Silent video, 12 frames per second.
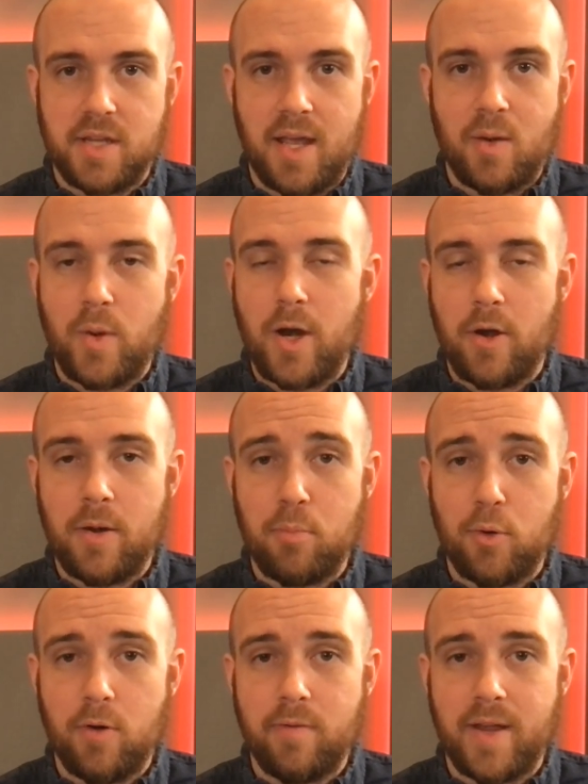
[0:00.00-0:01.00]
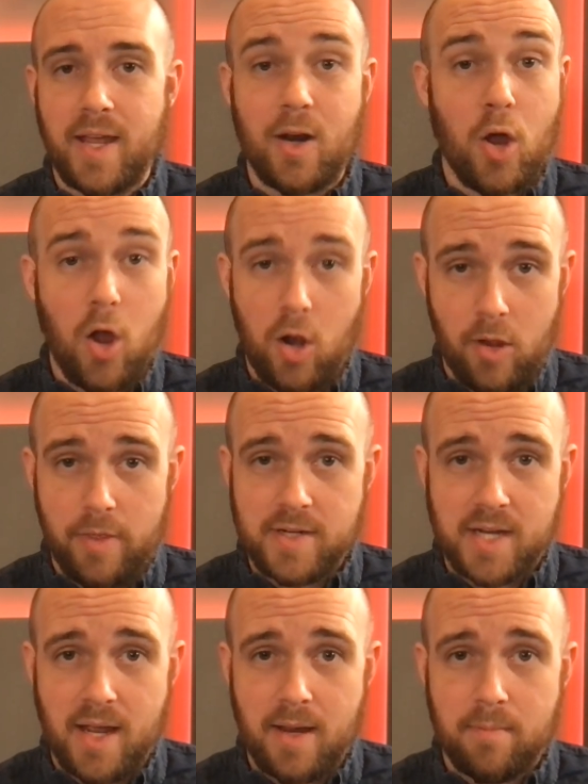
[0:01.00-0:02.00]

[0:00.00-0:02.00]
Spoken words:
and we are improving it all the time.